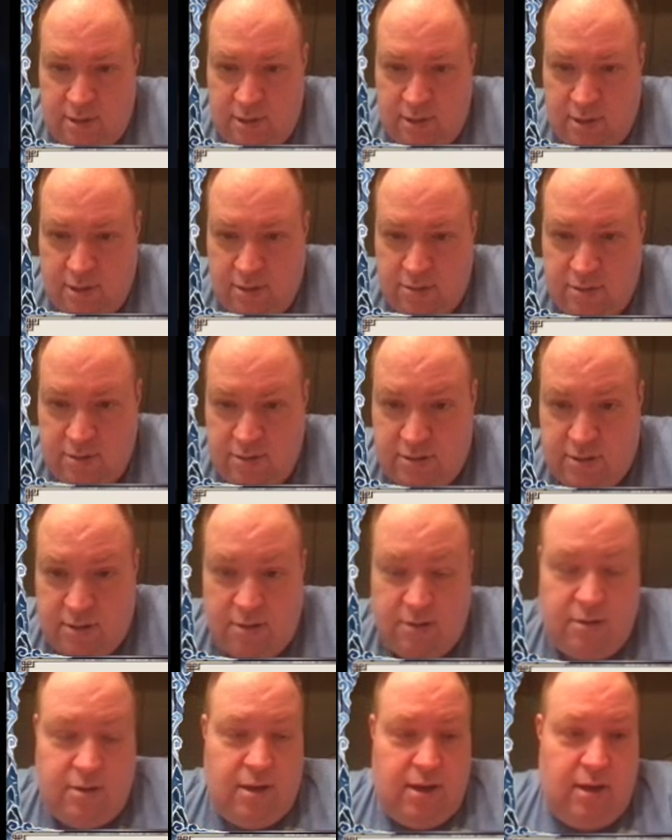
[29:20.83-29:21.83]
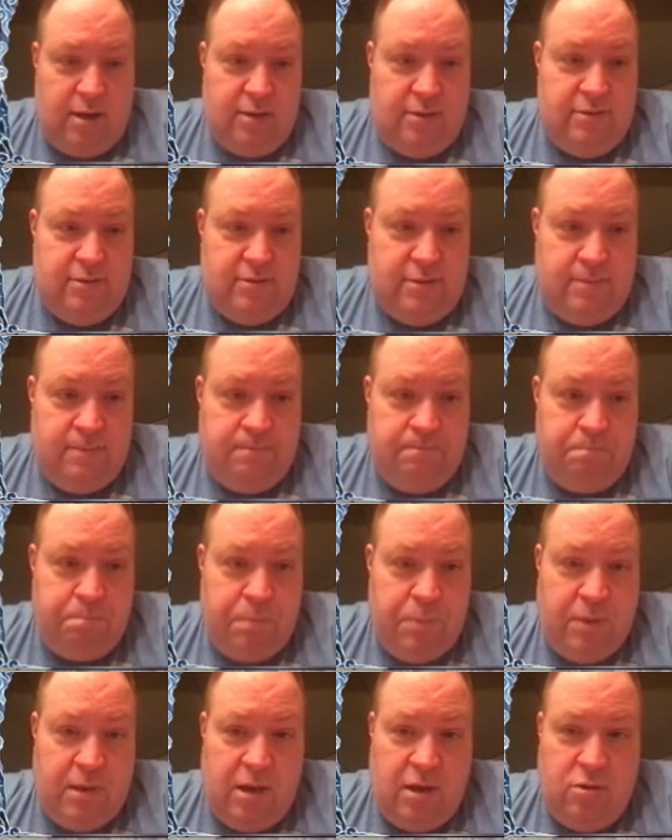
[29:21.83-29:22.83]
this turn gains
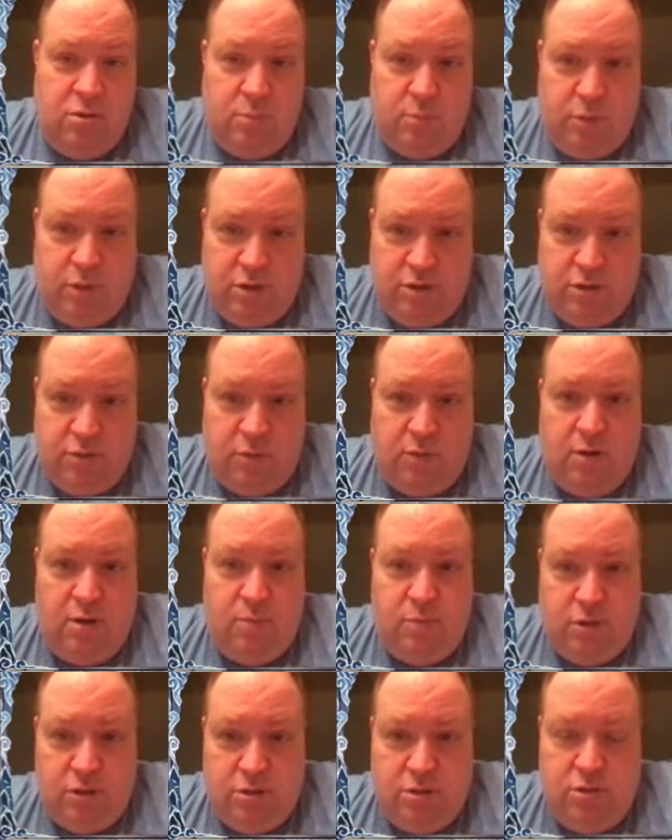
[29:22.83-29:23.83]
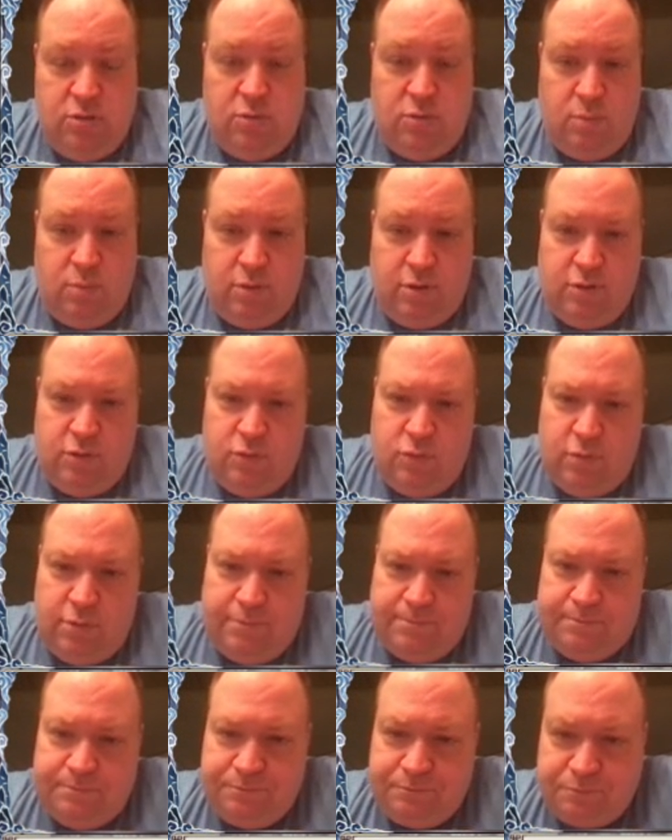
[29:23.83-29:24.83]
either +3, +2, or
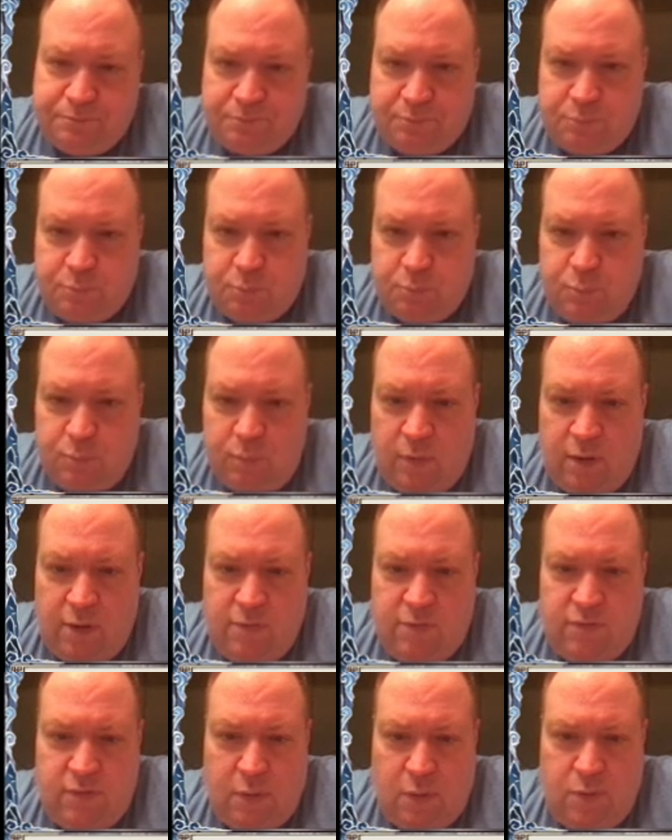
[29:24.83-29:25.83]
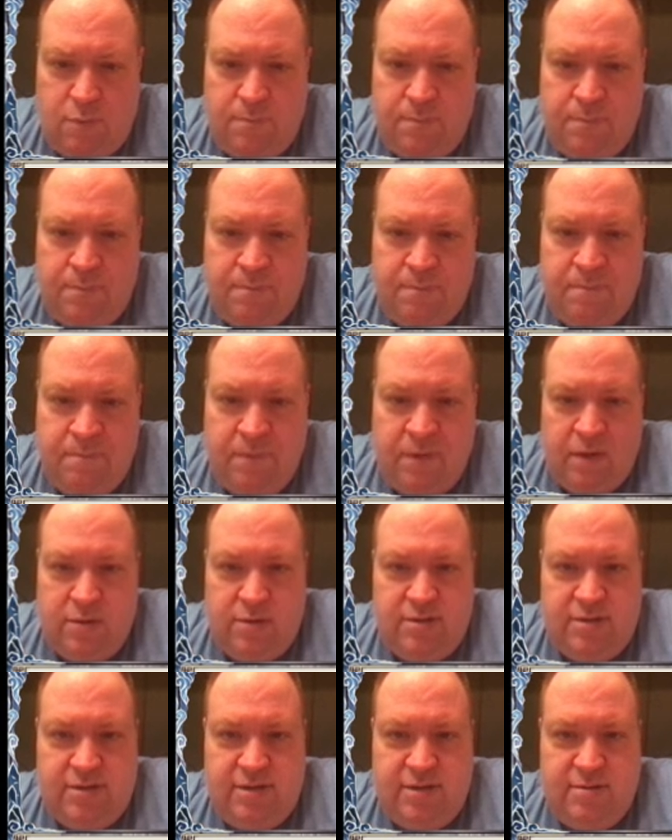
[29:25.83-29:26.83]
+1. So you
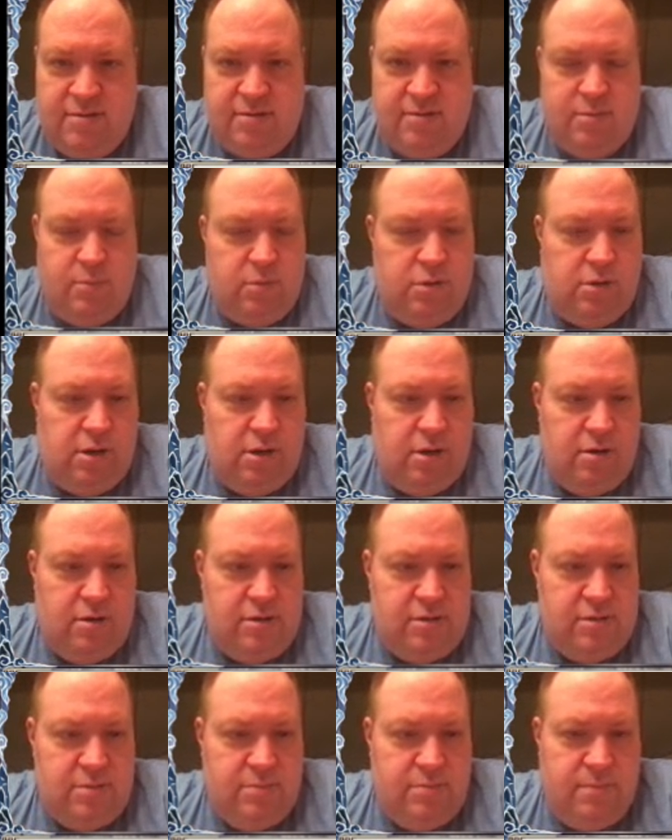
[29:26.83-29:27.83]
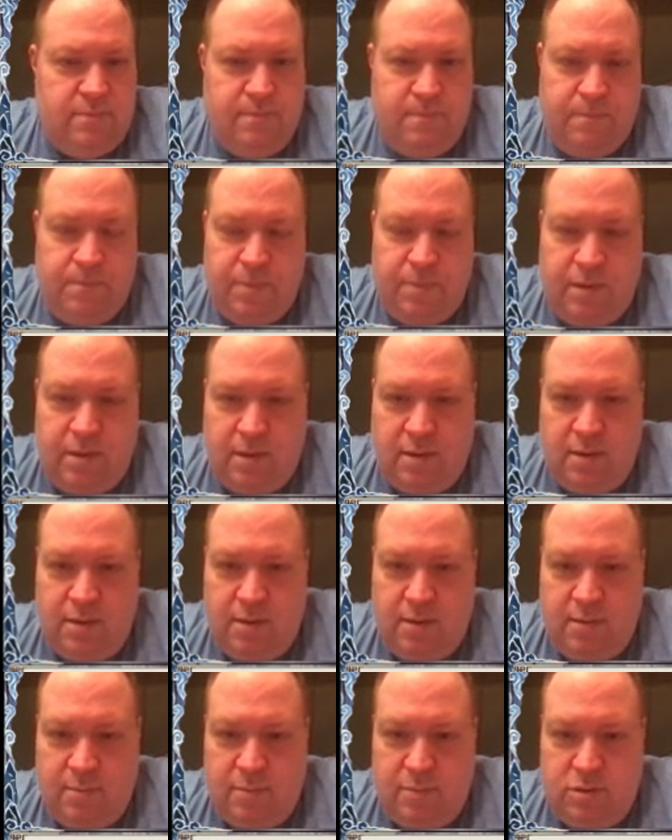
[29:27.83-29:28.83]
see the similarities
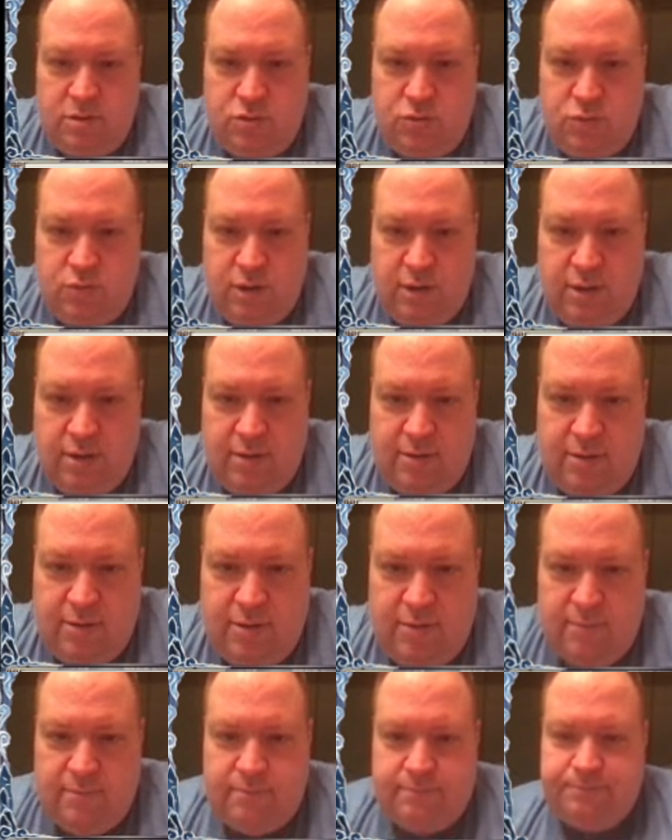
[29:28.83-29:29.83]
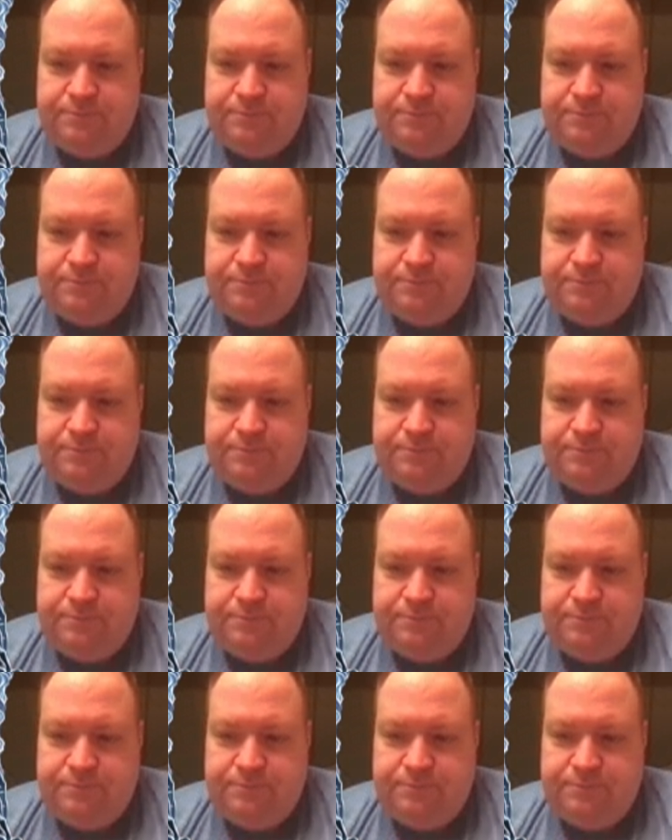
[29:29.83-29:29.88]
between